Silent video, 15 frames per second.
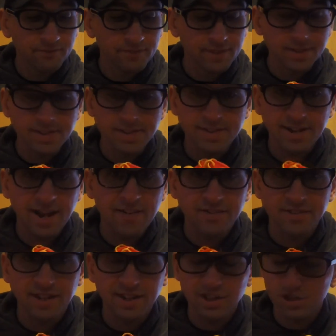This is an
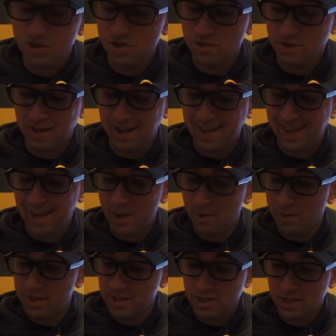outstanding shoe, and I can't
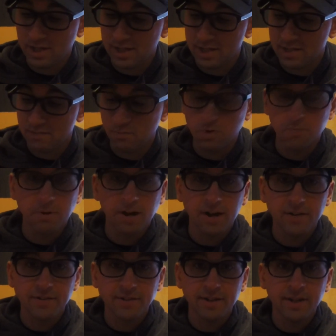wait to get some more
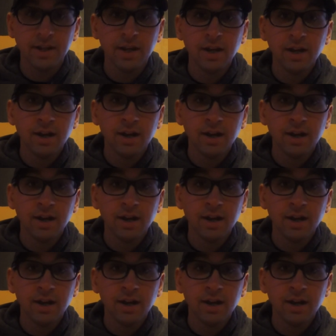miles in it.